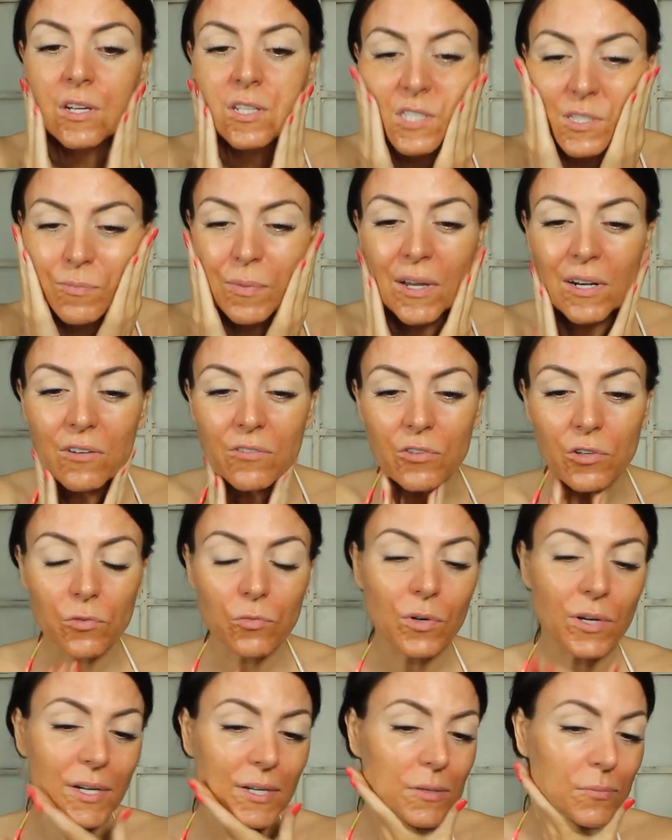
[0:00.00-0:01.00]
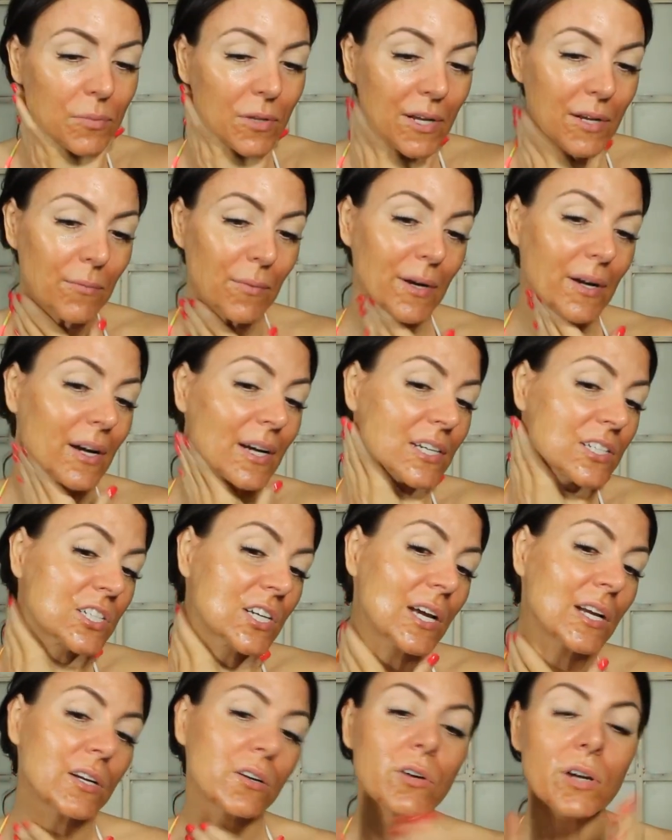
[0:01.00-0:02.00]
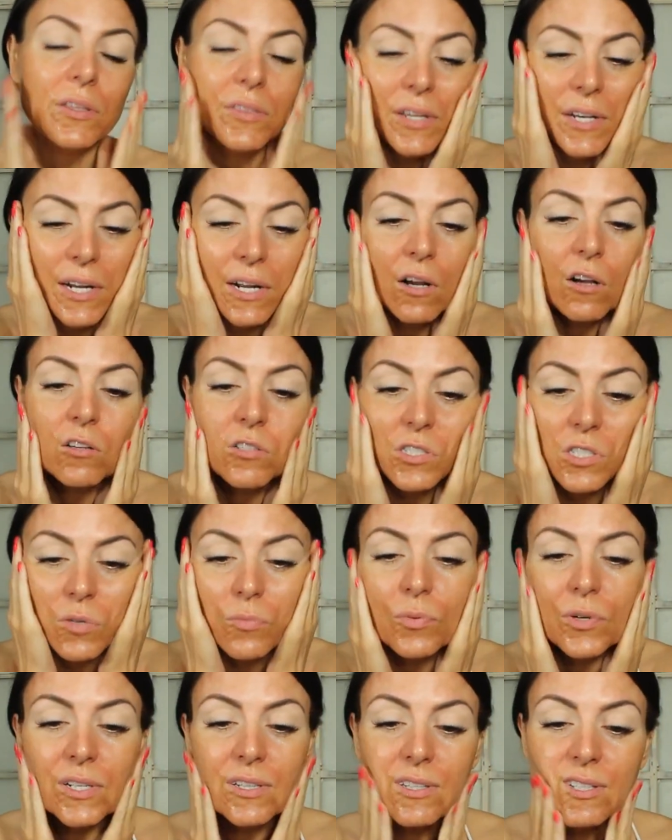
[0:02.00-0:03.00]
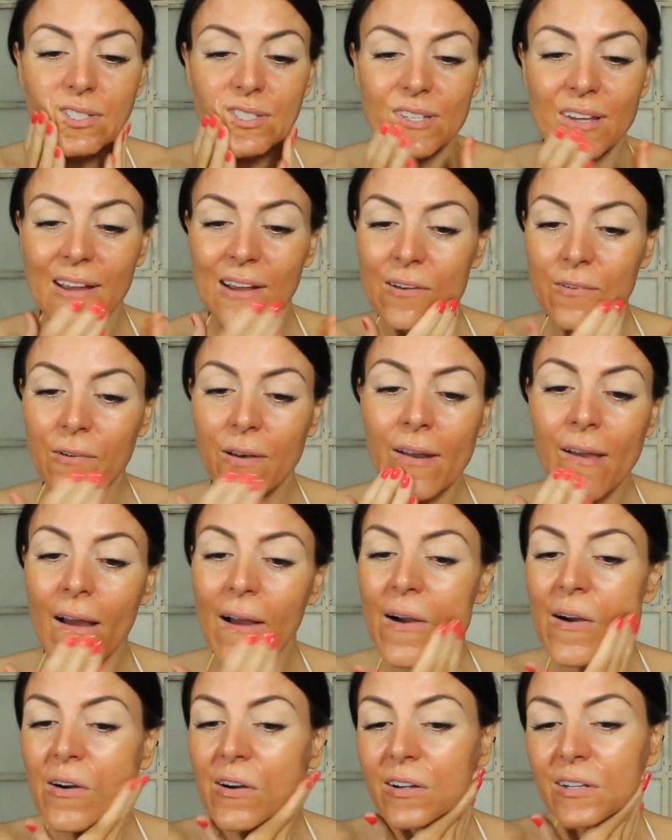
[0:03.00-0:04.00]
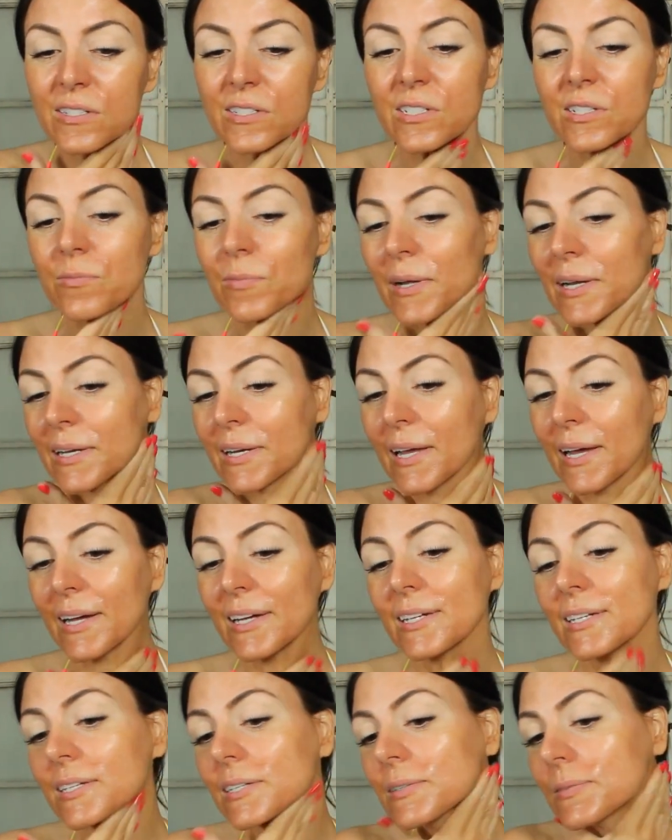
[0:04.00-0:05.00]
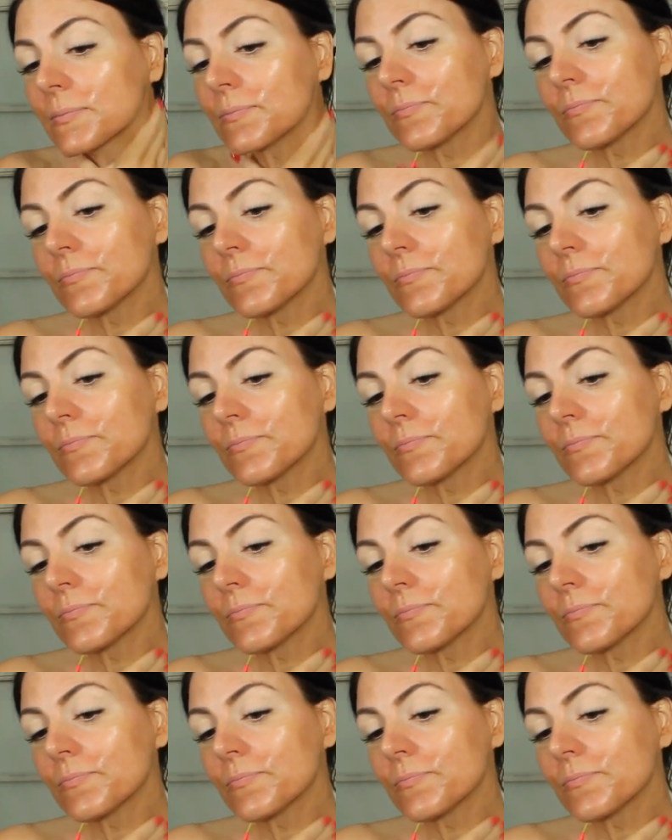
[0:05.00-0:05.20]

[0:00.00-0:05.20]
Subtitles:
It's better for when I apply my eyeshadow. And then I also bring this down onto my neck